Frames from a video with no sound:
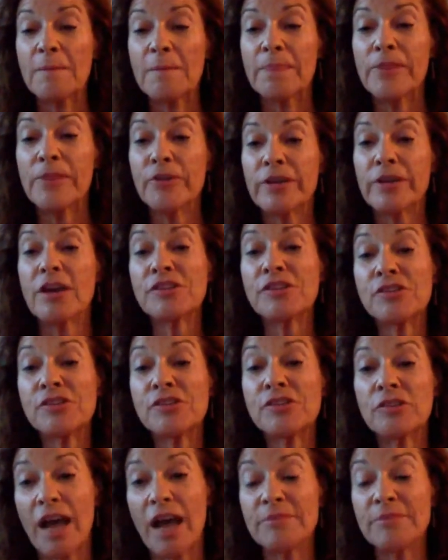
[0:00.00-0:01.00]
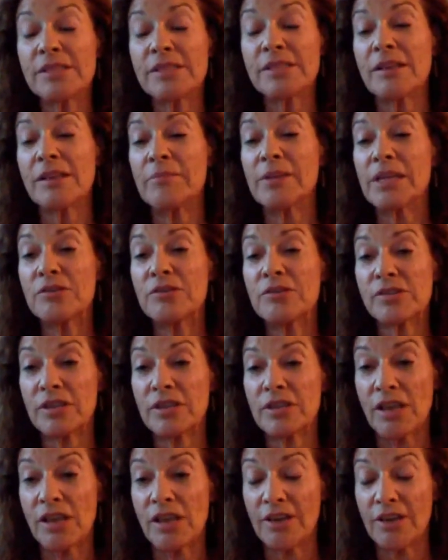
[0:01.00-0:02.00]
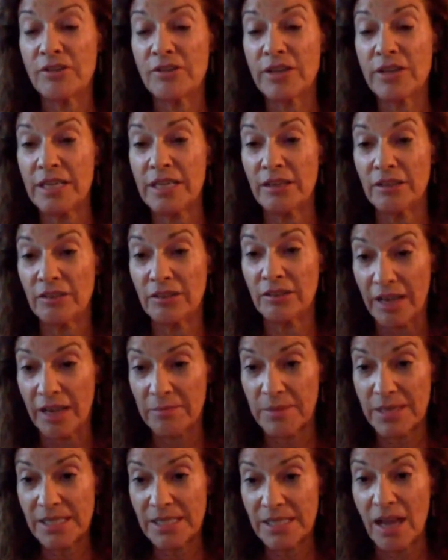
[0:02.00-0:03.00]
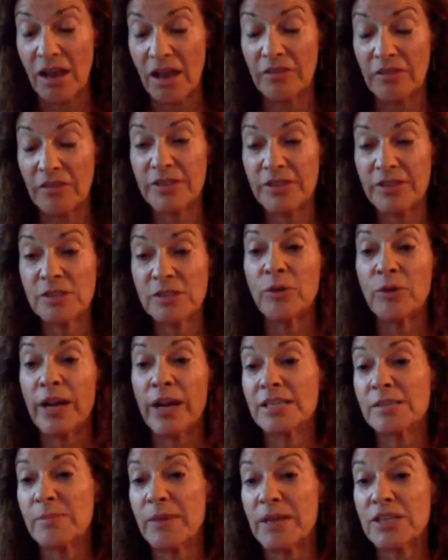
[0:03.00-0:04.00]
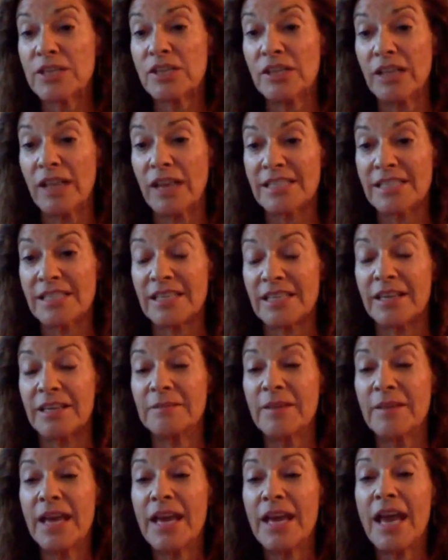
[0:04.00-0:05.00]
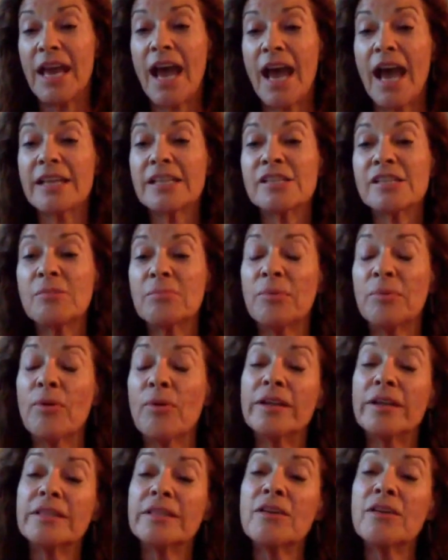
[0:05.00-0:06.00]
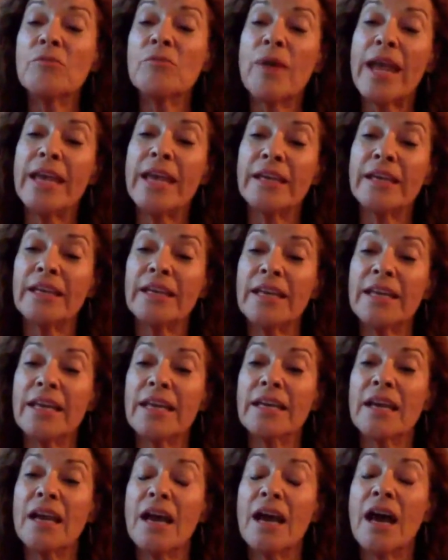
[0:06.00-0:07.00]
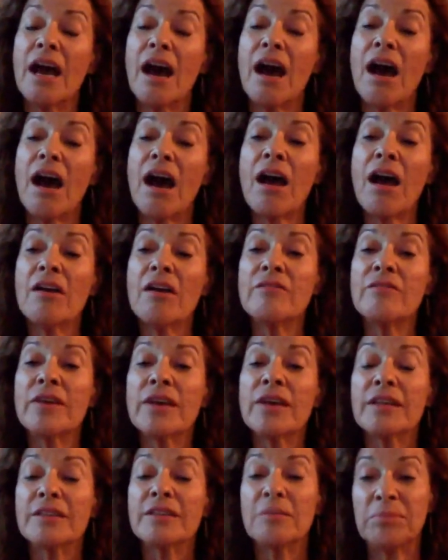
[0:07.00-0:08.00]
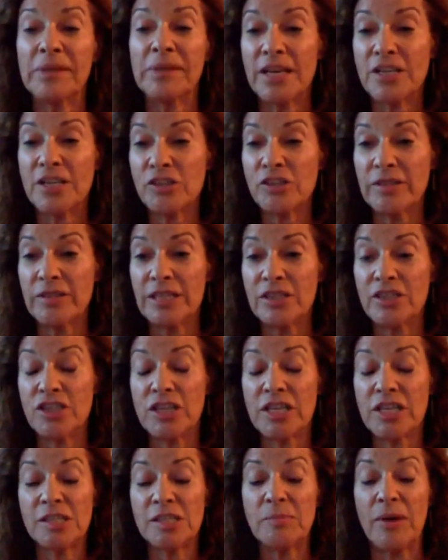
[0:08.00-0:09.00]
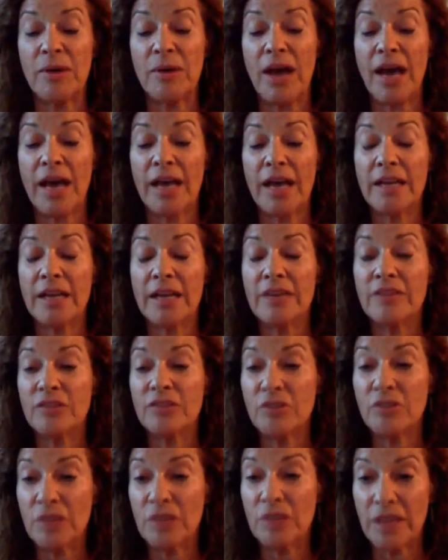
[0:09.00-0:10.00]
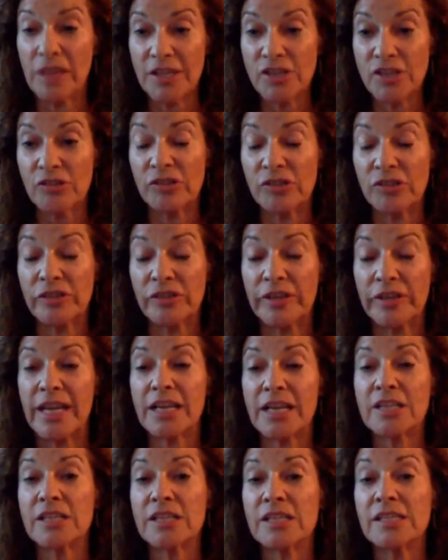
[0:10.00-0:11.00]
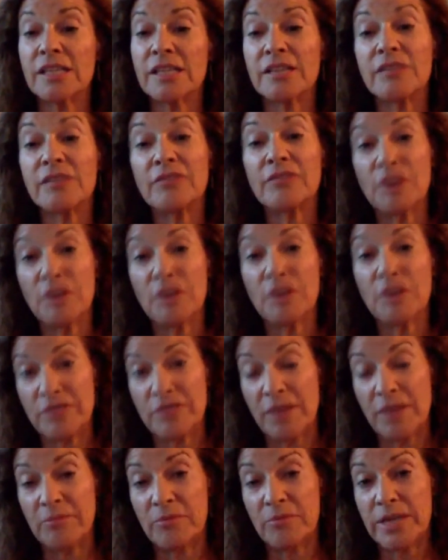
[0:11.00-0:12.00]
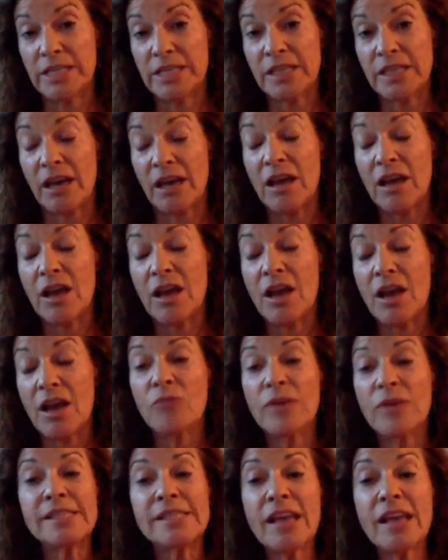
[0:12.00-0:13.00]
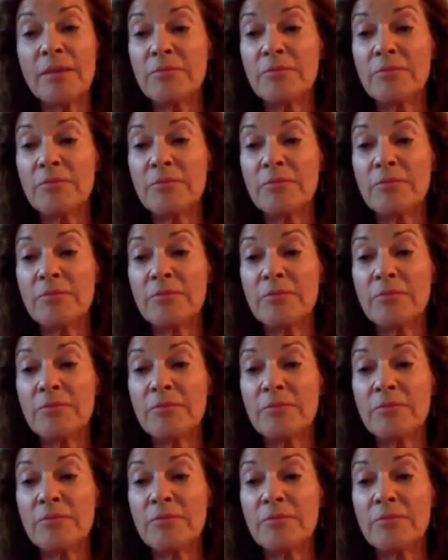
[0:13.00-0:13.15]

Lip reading: You can also come to somebody who's a tantric healer like myself, it's what I specialize in, and support the awakening of the pleasure in the G-spot, the neurological connections, and the flow of the Amrita. Once